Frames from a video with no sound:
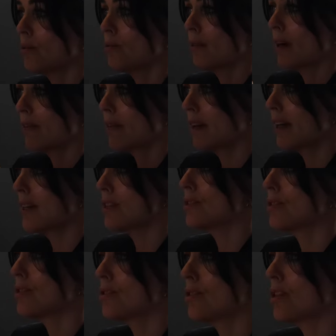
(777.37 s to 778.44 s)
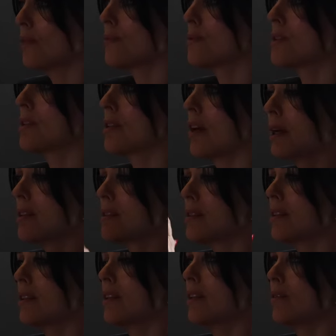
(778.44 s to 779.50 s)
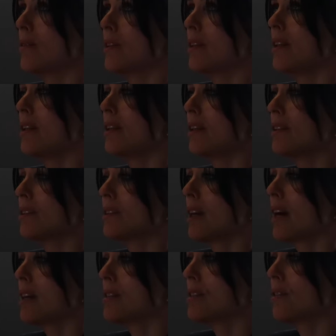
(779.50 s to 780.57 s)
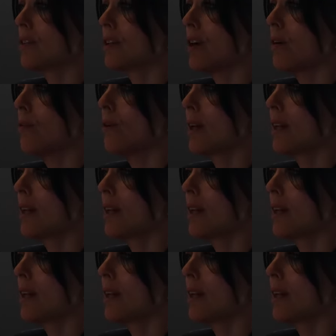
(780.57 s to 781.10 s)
my relationships. Because what you need to understand is, if you're not